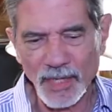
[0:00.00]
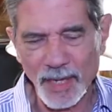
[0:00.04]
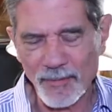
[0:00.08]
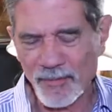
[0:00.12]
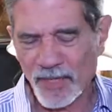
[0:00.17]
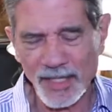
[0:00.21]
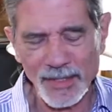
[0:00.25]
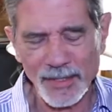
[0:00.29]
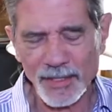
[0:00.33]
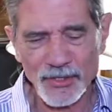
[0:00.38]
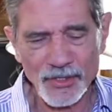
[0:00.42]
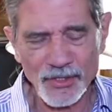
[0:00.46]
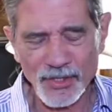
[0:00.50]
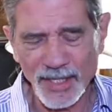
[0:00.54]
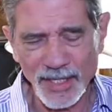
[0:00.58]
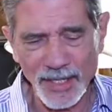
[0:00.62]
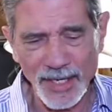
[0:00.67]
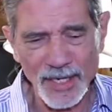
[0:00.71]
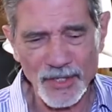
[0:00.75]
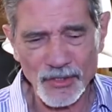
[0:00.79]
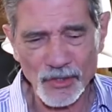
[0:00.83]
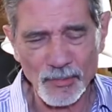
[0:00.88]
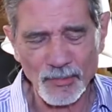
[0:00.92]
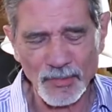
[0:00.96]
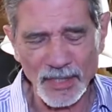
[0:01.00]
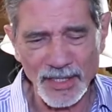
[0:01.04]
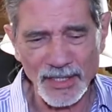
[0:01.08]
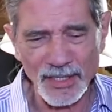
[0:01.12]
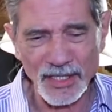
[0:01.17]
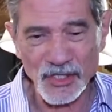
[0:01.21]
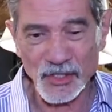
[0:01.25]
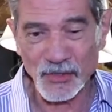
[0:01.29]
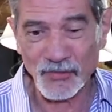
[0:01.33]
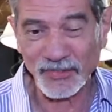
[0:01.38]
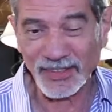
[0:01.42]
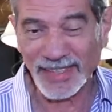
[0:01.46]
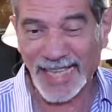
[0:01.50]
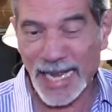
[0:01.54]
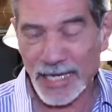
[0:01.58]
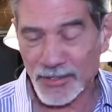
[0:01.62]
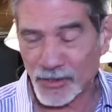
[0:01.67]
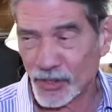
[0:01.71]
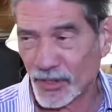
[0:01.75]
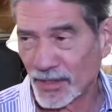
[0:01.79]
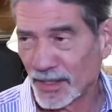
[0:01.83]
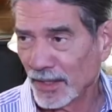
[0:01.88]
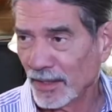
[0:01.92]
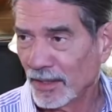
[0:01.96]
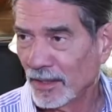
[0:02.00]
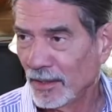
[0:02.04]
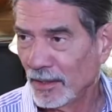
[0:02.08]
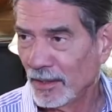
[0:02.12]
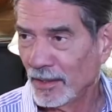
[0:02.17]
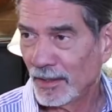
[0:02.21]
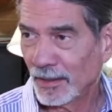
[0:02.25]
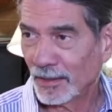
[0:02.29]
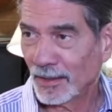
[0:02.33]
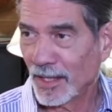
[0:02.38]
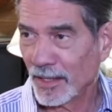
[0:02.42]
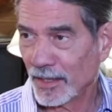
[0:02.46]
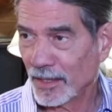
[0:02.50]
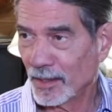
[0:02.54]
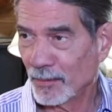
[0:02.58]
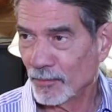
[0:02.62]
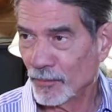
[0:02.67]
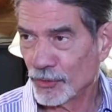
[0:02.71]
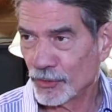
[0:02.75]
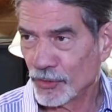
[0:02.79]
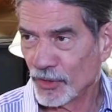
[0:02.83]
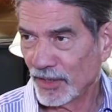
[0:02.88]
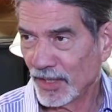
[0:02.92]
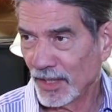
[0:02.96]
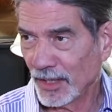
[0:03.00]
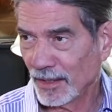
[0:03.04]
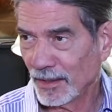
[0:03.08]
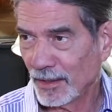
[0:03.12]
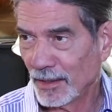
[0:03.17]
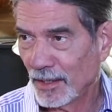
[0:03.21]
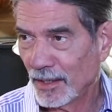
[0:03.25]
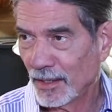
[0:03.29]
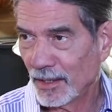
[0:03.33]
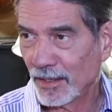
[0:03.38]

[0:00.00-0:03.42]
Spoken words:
this instrument is flashy, like the bouzouki.